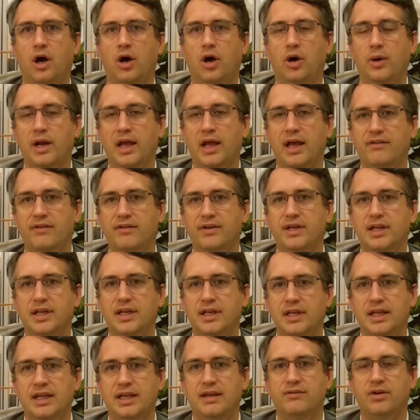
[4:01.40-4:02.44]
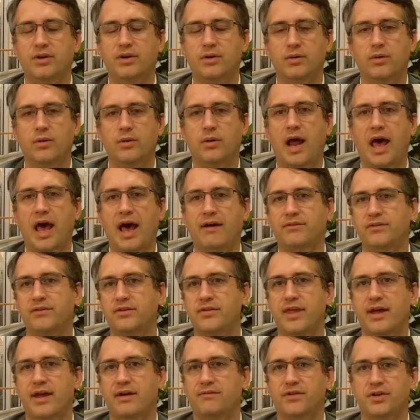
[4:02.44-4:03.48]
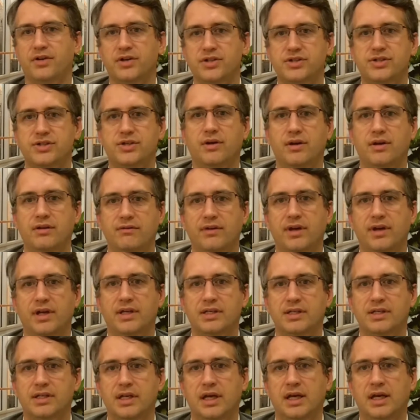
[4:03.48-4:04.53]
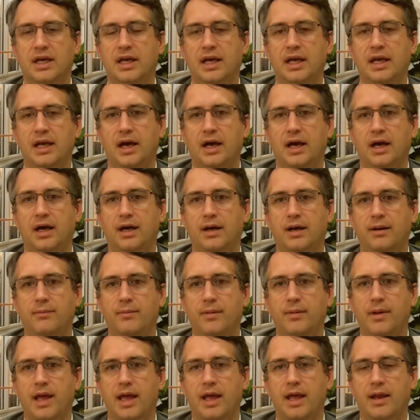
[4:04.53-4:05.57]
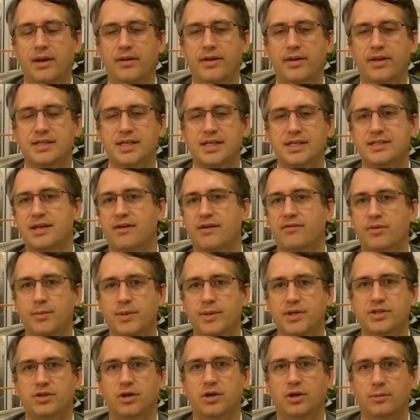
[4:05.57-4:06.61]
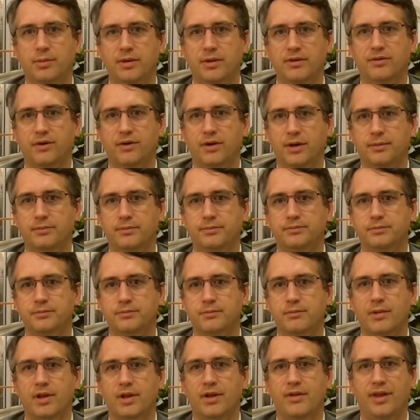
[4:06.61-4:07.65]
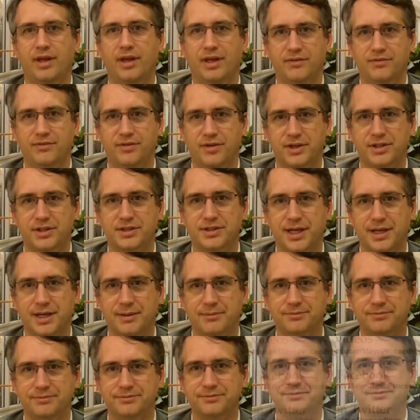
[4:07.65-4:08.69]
are evident even after that first stone event, and this has never been shown before. Thank you for your time.